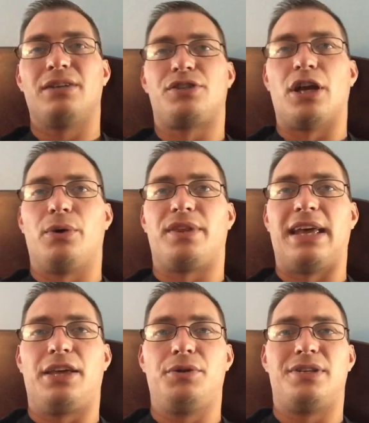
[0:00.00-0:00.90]
So
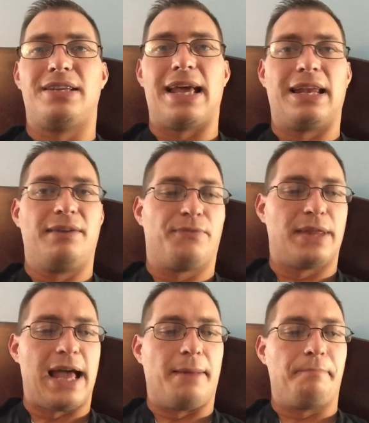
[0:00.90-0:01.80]
thank you to Danny for
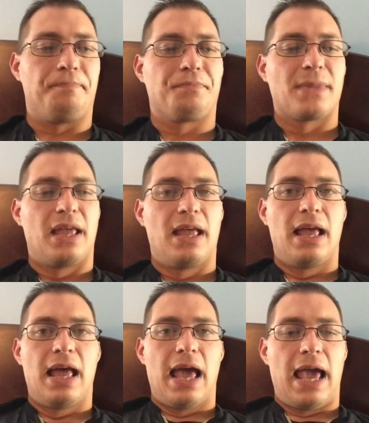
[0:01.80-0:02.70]
that.
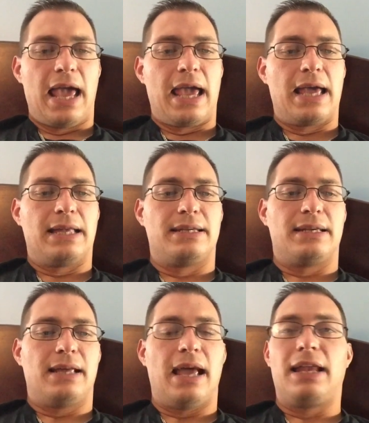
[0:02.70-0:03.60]

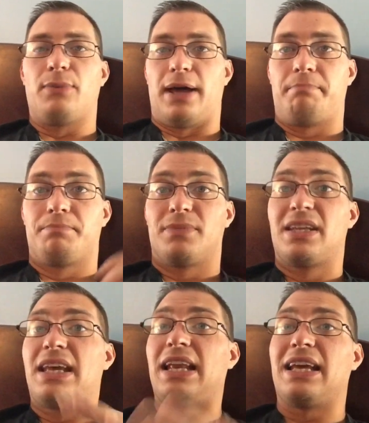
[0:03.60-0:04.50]
And anyway,
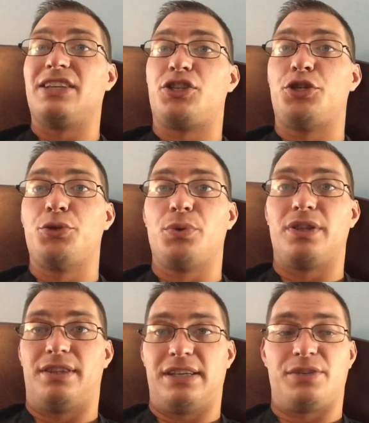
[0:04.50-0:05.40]
getting into
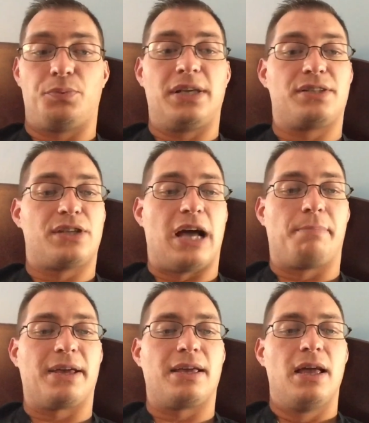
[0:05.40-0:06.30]
this week's
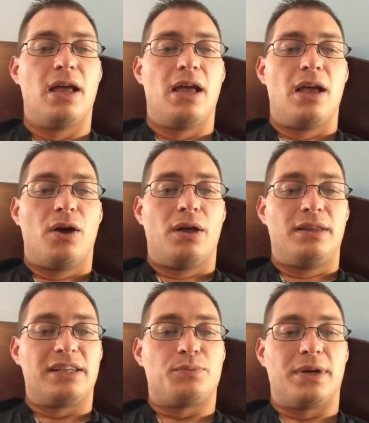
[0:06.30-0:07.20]
topic,
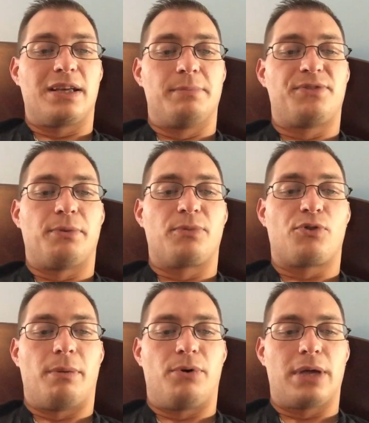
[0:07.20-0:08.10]
this one comes from
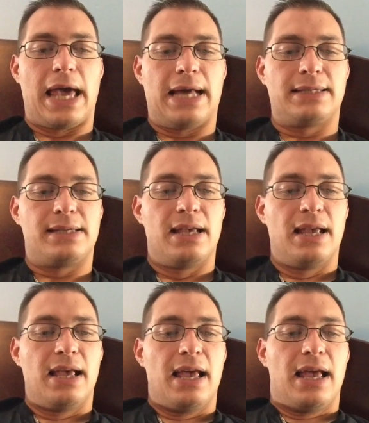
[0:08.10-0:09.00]
Crumble Cat,
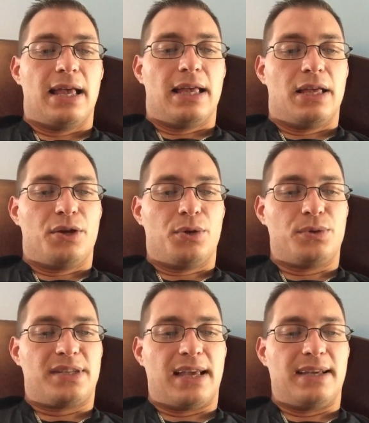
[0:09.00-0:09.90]
who
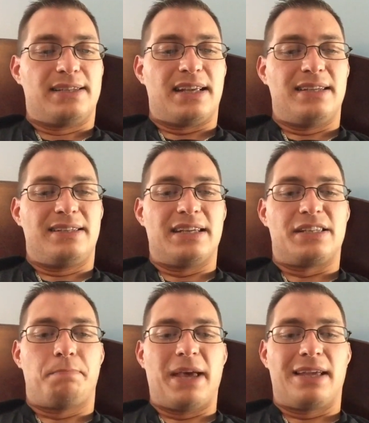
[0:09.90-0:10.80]
says,
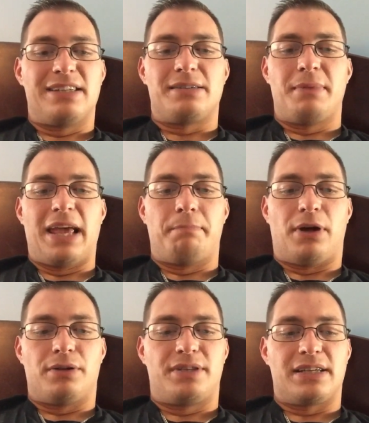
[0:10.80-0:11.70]
does paganism and
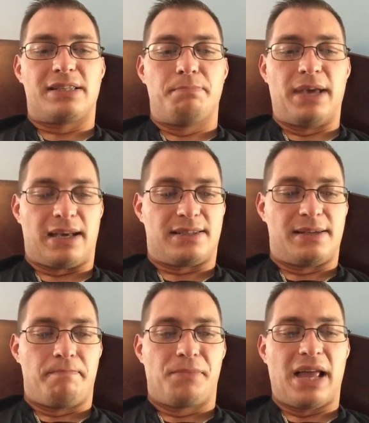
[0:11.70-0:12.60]
politics
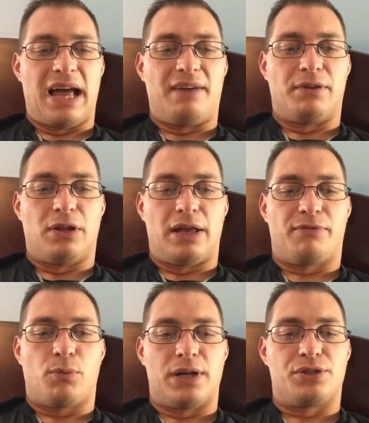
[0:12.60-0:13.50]
mix? I have a lot
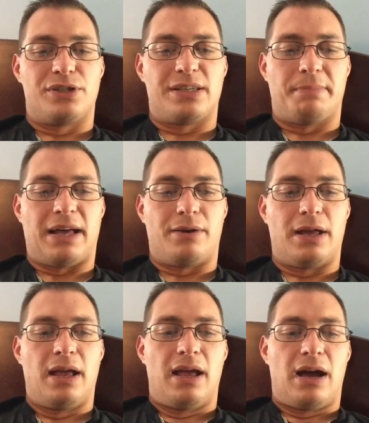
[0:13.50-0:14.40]
of questions
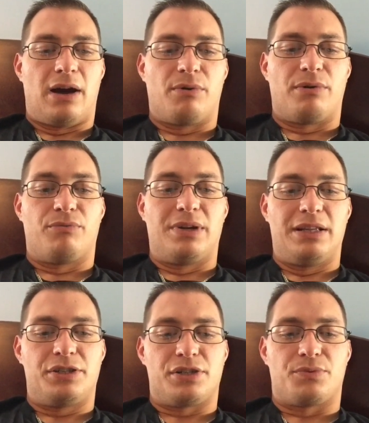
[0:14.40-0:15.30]
about our
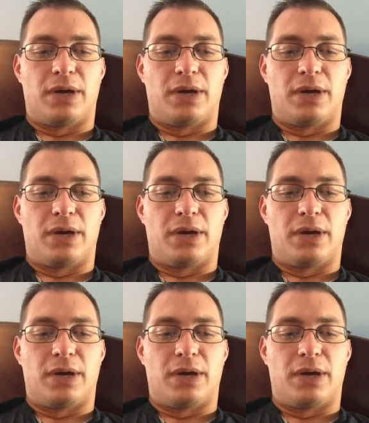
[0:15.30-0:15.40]
religious